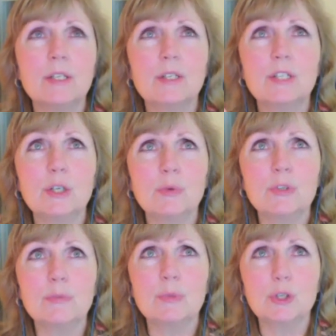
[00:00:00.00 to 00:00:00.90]
she
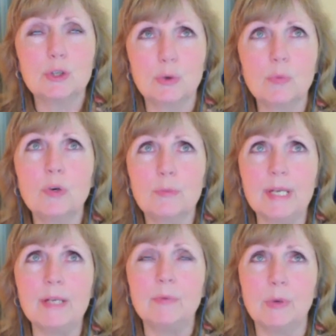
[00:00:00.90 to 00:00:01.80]
was a mature
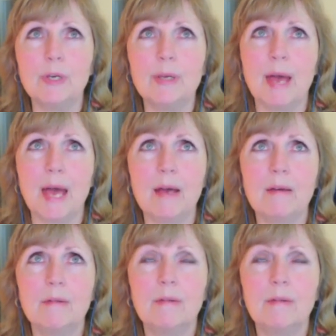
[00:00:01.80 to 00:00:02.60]
woman when we met